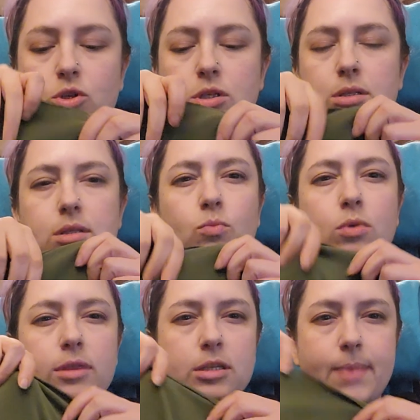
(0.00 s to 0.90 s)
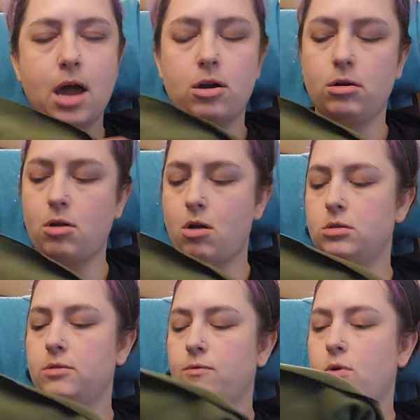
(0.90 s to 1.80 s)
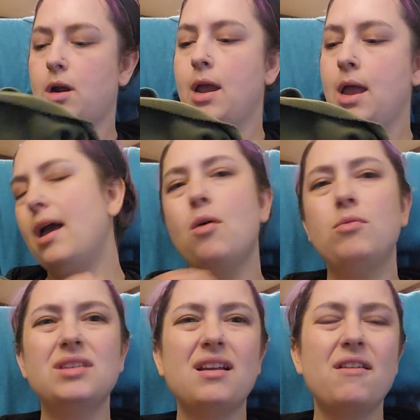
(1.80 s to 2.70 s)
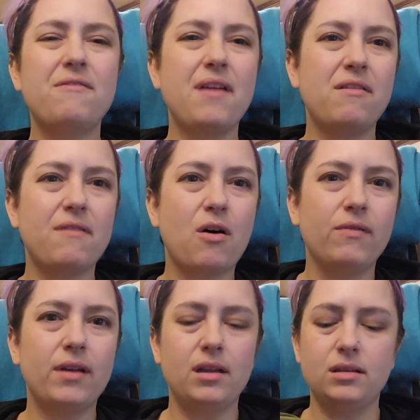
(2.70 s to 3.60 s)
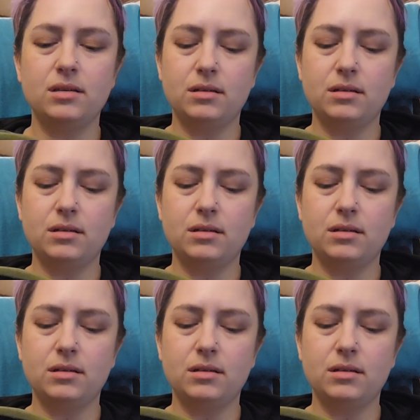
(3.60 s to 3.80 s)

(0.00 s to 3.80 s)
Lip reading: which is what this pattern calls for. Yeah, almost like a fake velvet